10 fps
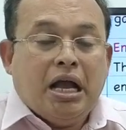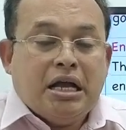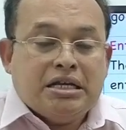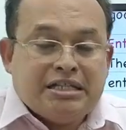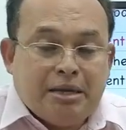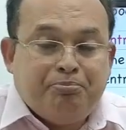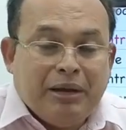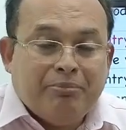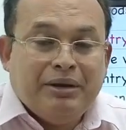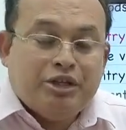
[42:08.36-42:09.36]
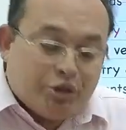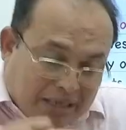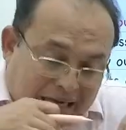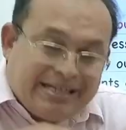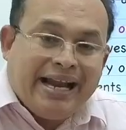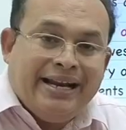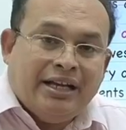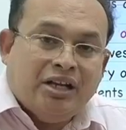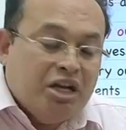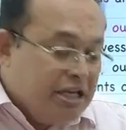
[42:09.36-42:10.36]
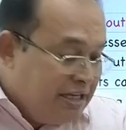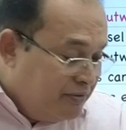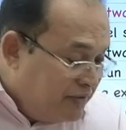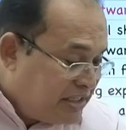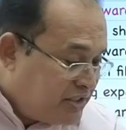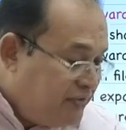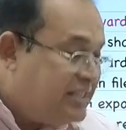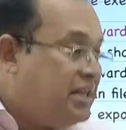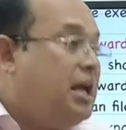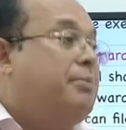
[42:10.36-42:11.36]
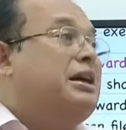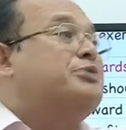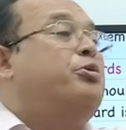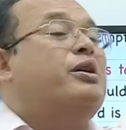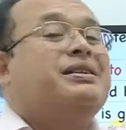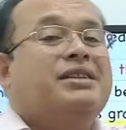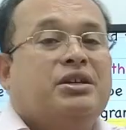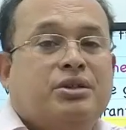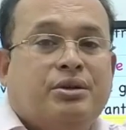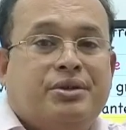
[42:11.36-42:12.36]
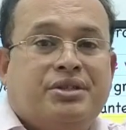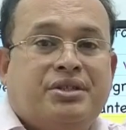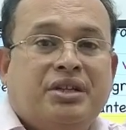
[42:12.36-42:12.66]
Shipping bill should containing in which vessel I am exporting the goods.